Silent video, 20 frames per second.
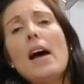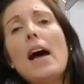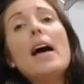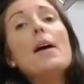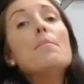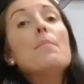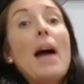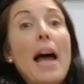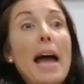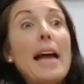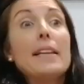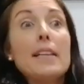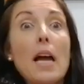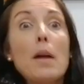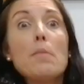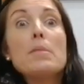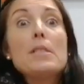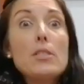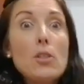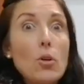And
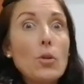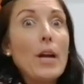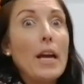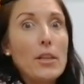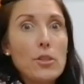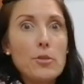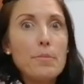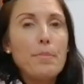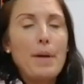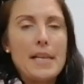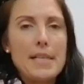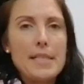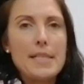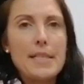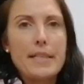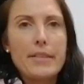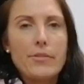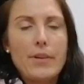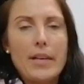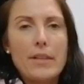I'm still going to pay
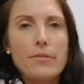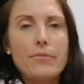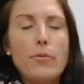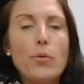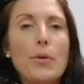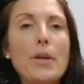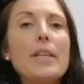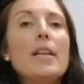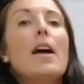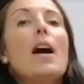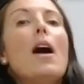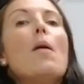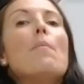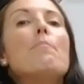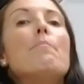R6 for it,